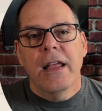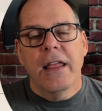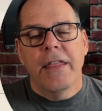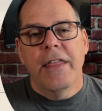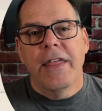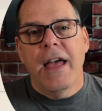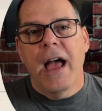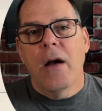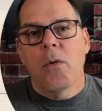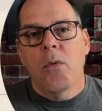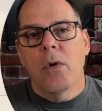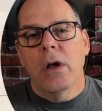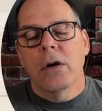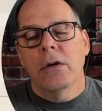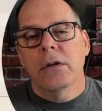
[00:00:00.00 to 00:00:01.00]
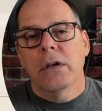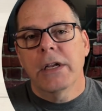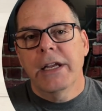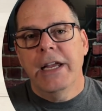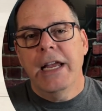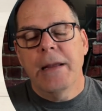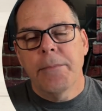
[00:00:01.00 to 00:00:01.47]
that will
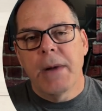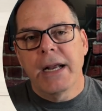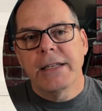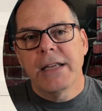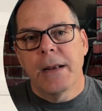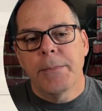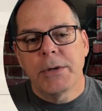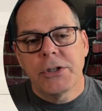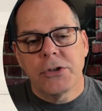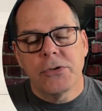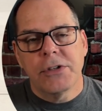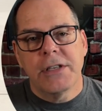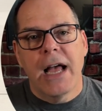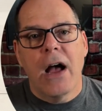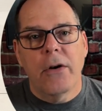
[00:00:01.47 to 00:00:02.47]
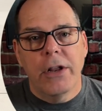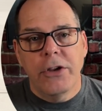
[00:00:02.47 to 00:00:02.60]
keep my temperatures down.